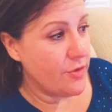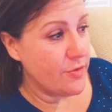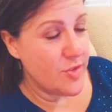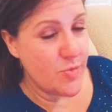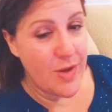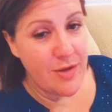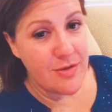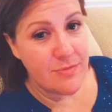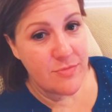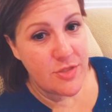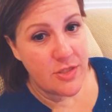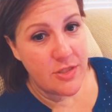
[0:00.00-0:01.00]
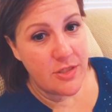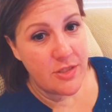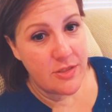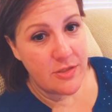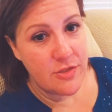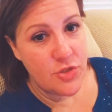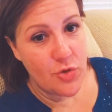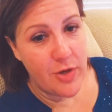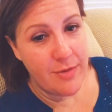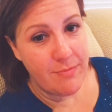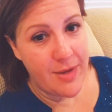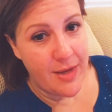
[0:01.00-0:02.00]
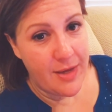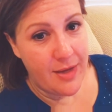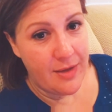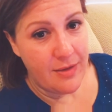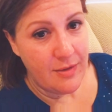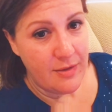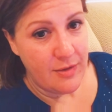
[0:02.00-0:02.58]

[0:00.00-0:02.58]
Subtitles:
always welcome to join my